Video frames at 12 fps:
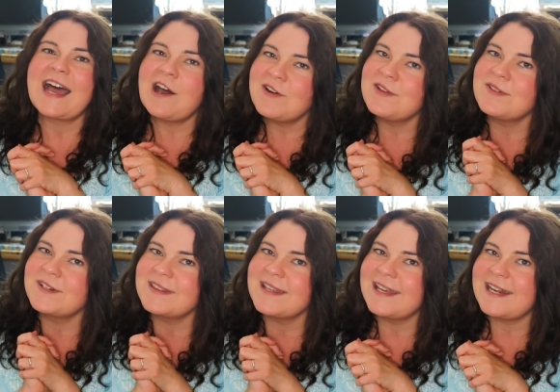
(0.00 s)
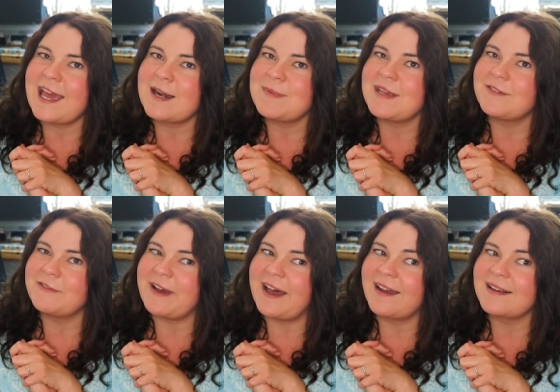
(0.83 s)
How do you learn the anatomy of a
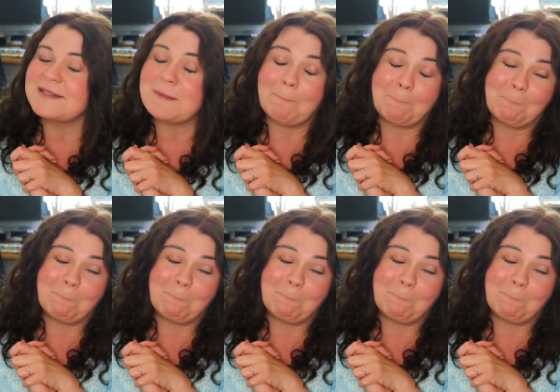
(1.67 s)
fox?